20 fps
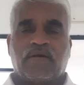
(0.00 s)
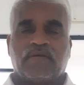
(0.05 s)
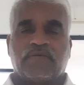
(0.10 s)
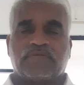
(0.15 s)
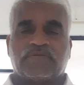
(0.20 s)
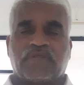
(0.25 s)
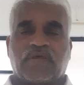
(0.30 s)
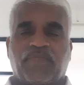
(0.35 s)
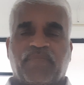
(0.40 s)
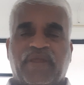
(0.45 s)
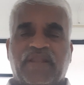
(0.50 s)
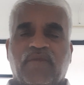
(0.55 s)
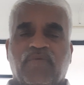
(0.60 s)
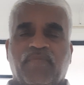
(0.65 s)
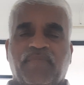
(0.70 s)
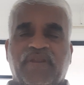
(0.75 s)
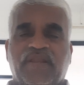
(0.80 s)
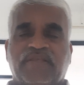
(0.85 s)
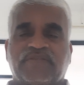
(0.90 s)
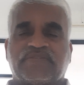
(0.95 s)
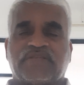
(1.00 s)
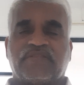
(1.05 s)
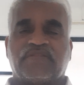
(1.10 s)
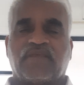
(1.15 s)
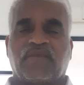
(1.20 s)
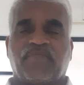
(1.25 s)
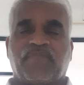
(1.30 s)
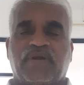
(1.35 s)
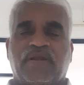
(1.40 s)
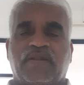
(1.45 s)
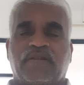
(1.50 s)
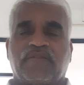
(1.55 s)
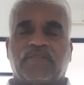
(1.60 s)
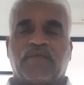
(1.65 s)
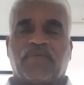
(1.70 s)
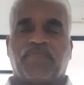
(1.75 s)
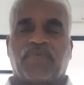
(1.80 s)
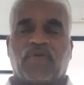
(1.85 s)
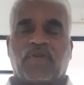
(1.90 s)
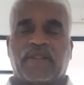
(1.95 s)
So the bending moment is nothing but
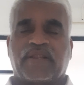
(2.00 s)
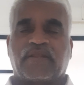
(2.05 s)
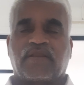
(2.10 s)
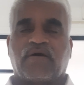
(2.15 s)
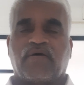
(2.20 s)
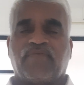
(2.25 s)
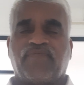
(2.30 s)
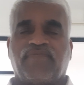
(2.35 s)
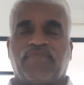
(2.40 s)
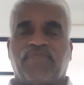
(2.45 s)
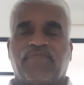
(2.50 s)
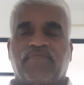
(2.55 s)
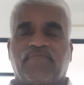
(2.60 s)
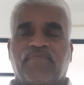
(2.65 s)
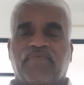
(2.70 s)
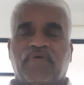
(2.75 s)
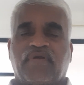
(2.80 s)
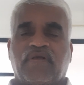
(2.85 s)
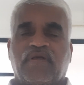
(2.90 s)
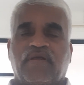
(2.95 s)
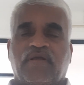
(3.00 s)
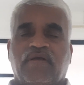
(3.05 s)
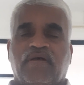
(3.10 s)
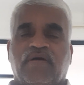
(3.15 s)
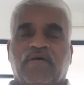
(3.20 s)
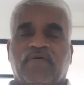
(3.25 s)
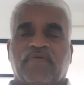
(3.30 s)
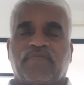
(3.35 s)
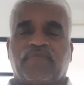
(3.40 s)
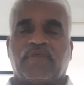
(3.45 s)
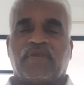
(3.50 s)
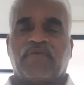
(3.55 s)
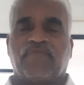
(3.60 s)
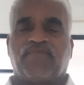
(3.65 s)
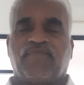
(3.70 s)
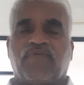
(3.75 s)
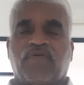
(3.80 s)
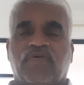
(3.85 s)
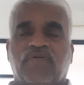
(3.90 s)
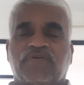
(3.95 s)
the product of the
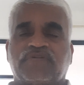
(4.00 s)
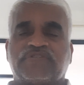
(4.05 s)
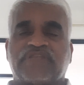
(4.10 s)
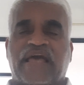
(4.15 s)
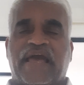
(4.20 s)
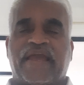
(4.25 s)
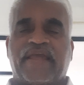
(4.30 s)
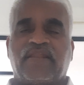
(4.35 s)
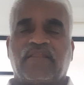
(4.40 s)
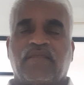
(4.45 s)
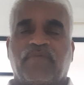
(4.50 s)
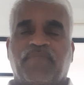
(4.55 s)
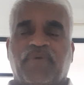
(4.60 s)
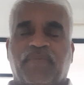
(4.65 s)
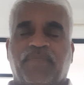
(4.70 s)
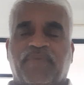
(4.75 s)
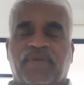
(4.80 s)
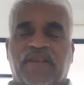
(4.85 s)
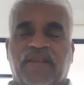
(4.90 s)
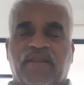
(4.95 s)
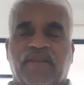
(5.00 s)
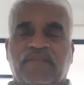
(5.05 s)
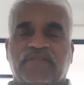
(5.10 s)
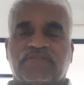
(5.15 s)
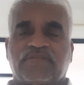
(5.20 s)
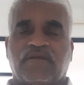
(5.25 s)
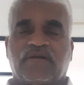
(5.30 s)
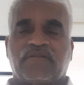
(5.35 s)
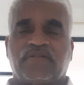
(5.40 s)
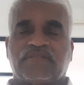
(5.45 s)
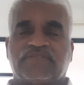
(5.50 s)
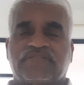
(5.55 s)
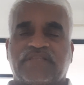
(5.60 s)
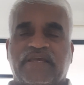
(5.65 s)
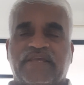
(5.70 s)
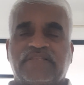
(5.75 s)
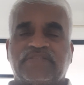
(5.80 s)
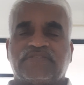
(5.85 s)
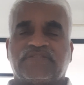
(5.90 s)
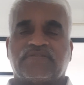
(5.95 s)
force and the perpendicular
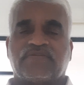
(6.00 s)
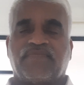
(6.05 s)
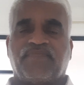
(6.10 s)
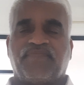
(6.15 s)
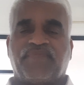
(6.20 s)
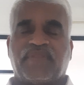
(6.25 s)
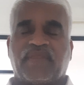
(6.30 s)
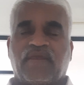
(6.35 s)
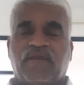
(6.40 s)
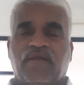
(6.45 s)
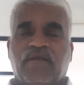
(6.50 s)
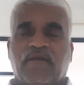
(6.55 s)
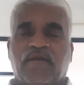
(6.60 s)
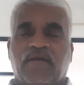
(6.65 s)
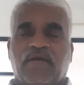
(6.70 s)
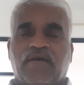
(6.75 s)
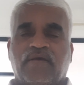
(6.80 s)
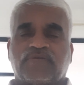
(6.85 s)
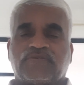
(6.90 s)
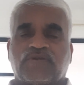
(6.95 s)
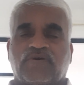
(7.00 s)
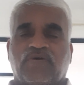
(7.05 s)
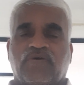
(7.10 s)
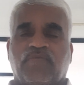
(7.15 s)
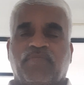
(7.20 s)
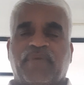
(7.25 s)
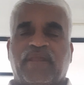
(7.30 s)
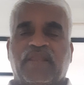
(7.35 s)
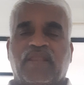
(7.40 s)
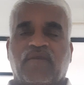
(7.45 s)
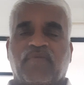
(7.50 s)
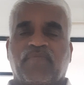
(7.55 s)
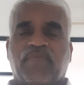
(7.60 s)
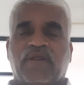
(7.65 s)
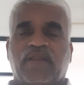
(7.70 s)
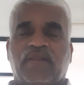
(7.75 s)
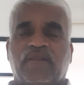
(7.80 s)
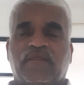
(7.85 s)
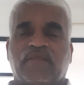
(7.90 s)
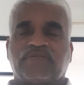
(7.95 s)
distance. So bending
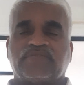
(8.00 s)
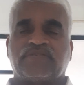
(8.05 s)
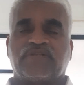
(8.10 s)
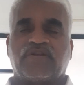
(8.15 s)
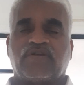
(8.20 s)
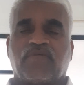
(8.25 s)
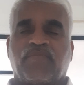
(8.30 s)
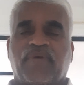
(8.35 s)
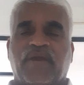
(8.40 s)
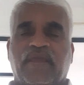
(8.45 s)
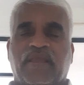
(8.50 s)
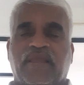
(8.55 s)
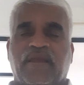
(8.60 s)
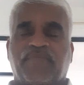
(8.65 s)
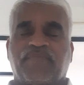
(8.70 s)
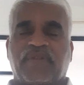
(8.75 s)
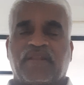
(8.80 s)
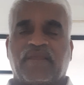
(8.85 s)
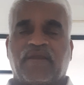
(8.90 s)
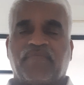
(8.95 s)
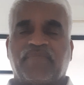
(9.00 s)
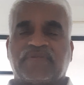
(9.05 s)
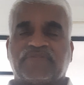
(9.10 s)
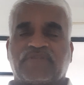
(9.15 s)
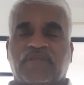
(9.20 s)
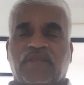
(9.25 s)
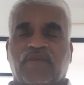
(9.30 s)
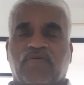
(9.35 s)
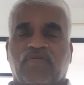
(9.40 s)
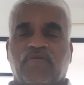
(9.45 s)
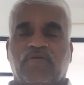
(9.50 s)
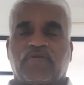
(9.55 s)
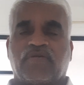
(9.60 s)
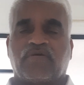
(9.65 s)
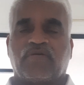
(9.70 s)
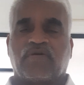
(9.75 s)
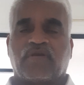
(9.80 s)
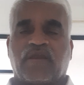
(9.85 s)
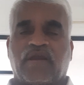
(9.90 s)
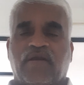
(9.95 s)
moment is denoted by capital M is equal
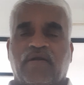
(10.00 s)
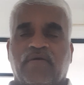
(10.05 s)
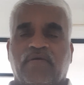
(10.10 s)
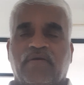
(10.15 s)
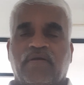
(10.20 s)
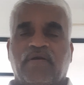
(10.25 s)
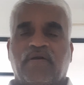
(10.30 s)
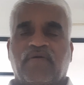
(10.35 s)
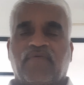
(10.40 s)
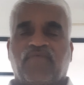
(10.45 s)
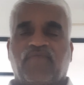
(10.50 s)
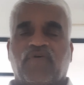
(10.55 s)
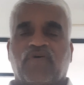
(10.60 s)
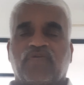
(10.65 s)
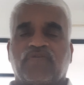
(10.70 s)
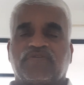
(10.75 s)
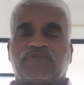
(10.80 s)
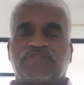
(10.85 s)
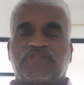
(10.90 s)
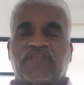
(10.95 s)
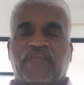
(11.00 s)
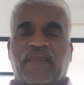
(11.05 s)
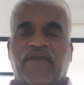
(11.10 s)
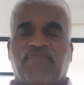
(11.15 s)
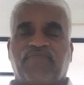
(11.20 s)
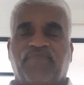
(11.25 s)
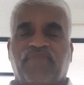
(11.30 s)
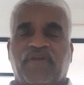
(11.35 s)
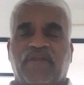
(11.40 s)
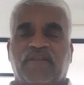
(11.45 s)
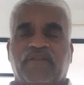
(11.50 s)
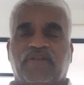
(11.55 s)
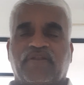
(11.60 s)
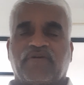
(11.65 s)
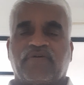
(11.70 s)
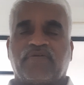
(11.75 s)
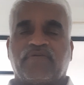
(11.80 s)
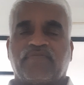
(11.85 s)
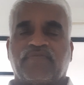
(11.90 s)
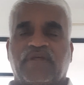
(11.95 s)
to force F
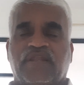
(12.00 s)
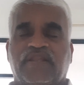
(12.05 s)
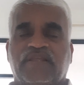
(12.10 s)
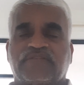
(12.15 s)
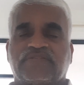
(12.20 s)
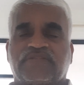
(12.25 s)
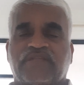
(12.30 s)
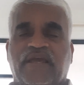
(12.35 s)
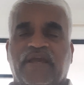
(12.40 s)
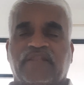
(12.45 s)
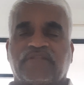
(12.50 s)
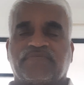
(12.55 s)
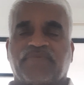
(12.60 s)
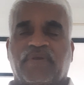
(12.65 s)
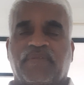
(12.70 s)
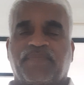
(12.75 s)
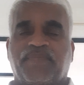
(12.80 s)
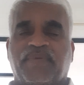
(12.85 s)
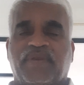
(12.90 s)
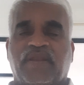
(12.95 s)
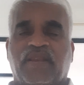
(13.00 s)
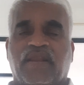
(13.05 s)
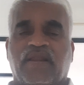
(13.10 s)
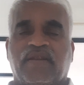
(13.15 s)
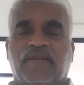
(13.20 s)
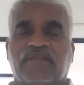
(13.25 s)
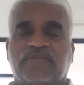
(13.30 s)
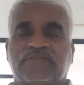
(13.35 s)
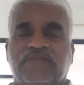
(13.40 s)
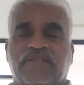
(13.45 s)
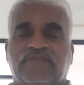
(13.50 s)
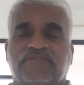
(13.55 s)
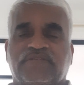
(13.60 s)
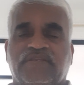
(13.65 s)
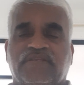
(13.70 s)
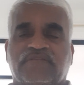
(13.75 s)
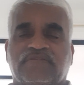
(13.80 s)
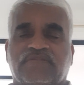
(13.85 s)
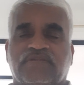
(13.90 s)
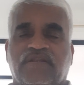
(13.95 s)
into the distance, perpendicular distance
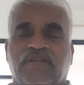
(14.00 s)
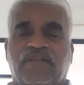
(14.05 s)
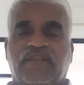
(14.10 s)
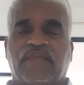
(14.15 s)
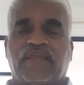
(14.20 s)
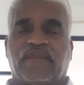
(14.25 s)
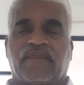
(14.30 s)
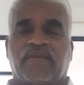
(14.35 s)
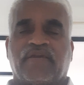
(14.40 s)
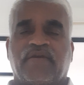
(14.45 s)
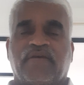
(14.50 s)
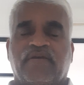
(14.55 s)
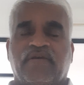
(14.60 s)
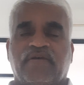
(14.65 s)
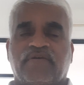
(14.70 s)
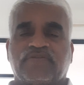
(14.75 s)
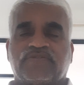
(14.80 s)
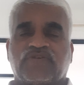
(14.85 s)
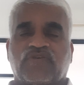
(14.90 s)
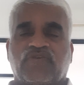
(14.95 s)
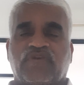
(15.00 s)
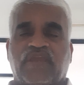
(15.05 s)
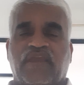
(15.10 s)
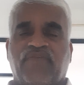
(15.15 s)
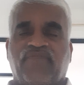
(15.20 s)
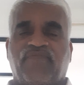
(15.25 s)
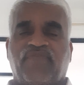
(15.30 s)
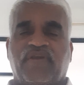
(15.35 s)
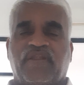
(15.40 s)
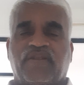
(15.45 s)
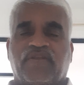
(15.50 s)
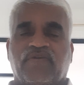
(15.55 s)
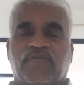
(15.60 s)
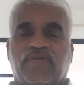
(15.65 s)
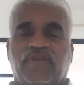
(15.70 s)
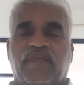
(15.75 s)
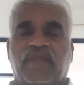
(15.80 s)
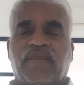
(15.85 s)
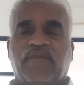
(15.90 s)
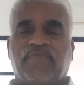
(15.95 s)
is D. So F into
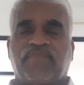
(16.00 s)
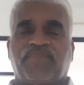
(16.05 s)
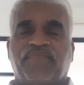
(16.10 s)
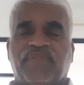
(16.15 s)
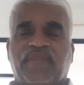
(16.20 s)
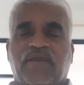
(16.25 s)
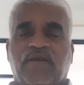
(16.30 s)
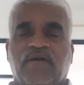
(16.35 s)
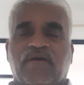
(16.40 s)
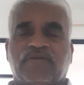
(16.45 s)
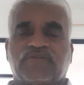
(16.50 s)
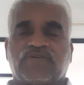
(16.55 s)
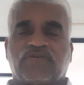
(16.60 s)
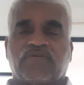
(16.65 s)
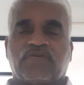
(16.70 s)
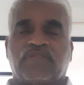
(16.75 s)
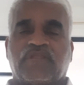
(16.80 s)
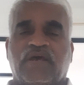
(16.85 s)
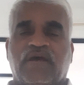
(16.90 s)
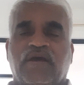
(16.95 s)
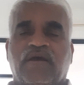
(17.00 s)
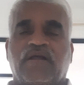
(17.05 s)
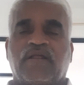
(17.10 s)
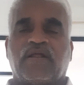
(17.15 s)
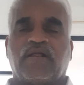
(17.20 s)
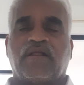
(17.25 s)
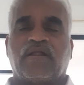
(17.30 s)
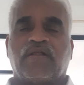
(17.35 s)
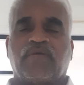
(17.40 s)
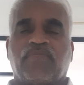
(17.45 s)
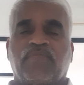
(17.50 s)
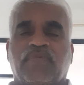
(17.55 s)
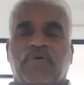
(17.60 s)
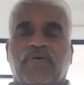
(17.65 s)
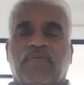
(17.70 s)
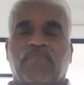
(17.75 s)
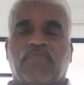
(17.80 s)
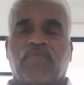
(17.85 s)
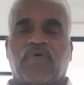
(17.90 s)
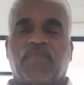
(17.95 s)
D. So the
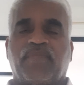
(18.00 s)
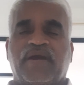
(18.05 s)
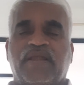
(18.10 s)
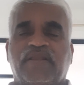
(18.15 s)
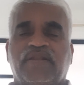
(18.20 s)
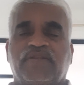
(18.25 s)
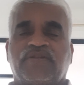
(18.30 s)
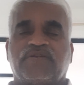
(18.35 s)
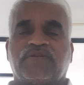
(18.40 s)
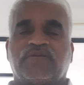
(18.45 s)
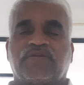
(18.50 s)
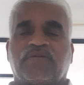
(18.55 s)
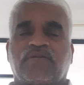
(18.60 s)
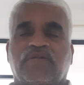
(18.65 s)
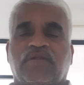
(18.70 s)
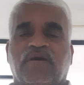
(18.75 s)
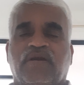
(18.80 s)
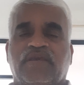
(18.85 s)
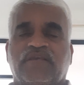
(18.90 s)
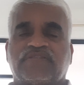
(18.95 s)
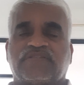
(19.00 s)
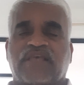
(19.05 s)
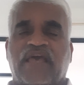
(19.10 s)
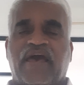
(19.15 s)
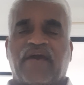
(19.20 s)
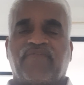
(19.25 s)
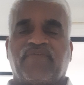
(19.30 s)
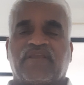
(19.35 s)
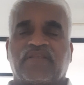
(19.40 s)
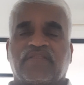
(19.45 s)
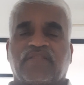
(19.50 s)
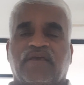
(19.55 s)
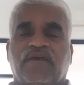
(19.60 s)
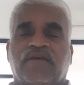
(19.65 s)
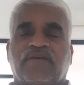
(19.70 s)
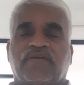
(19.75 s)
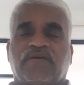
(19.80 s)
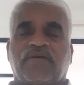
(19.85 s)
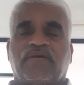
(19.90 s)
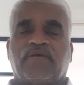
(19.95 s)
moment is having
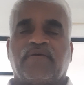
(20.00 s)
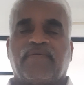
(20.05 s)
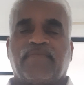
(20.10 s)
the